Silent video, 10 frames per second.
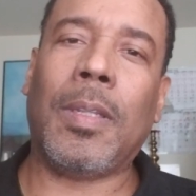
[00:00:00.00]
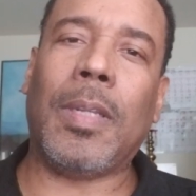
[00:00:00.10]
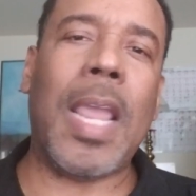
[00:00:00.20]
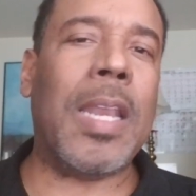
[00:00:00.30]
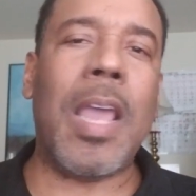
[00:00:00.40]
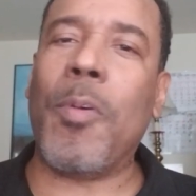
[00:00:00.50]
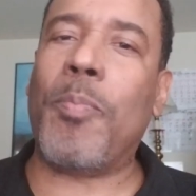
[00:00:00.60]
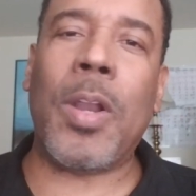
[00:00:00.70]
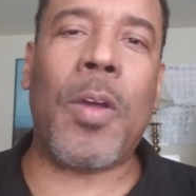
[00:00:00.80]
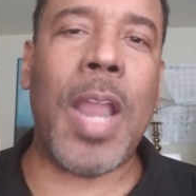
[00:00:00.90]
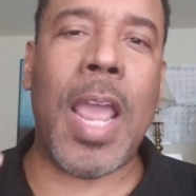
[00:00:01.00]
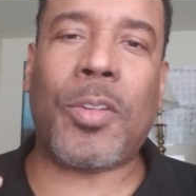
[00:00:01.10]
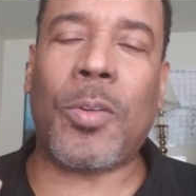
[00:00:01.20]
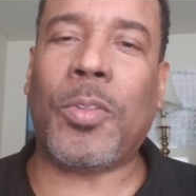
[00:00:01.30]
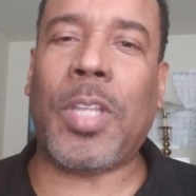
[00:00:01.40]
They ain't never been on
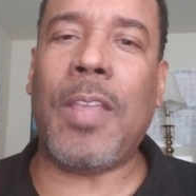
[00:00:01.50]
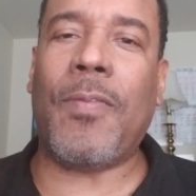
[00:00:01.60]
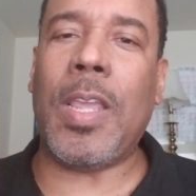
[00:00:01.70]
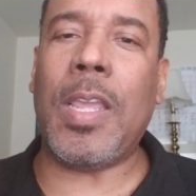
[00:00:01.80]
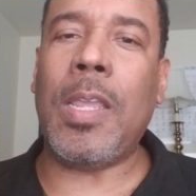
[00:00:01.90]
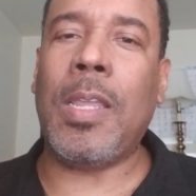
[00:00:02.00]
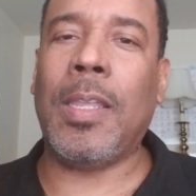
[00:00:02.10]
national TV.